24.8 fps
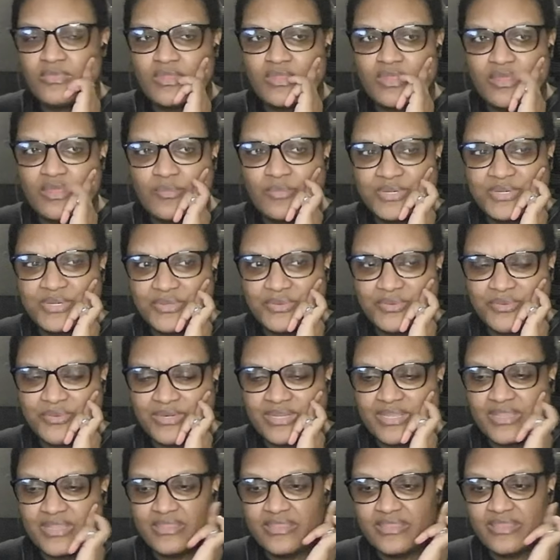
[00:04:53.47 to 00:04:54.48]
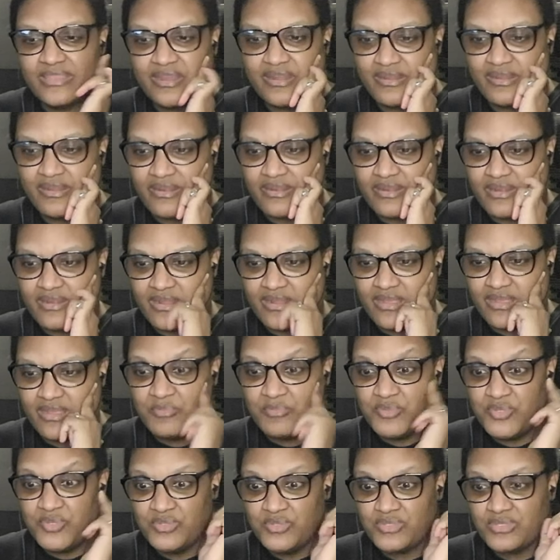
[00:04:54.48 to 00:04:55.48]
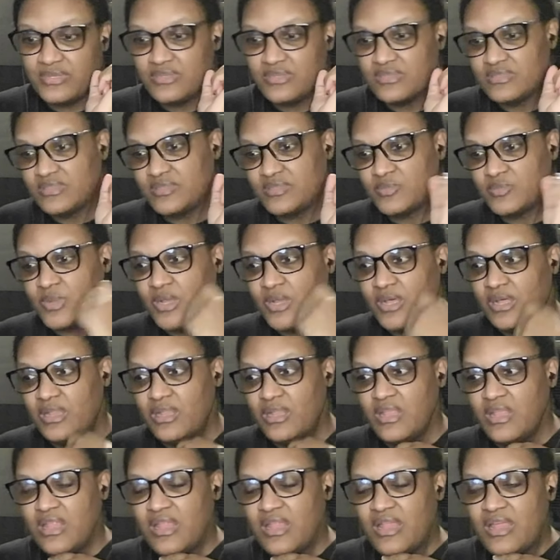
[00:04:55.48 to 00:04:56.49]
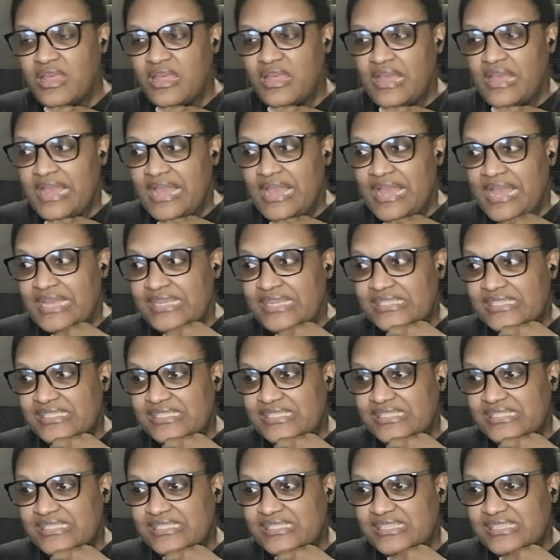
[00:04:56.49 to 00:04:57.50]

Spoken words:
what do you call it, their abusers as well. And